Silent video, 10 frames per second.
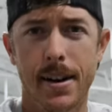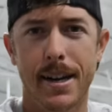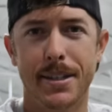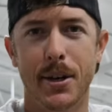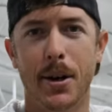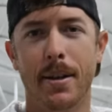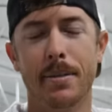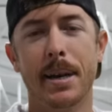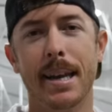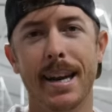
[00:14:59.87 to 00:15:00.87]
All right, y'all, I'm
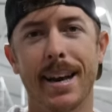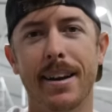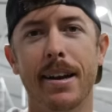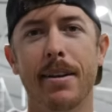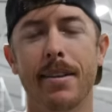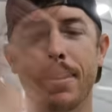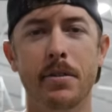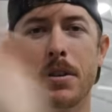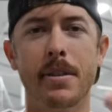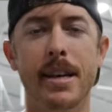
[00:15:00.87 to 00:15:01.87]
going to get out of here. I
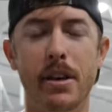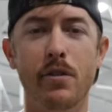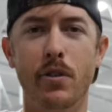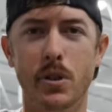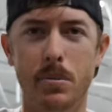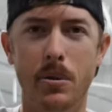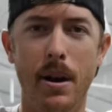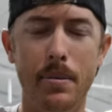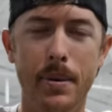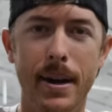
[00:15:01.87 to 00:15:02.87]
love you. Thank you for
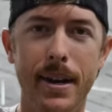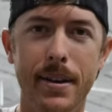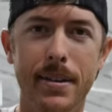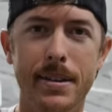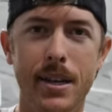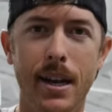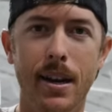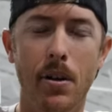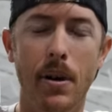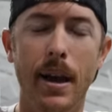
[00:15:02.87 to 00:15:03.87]
subscribing right here to the
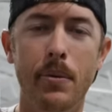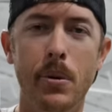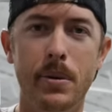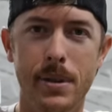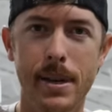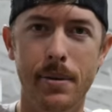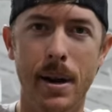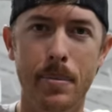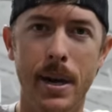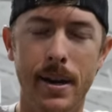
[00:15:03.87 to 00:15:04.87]
channel, and we'll see you
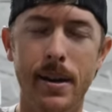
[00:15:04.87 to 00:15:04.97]
right back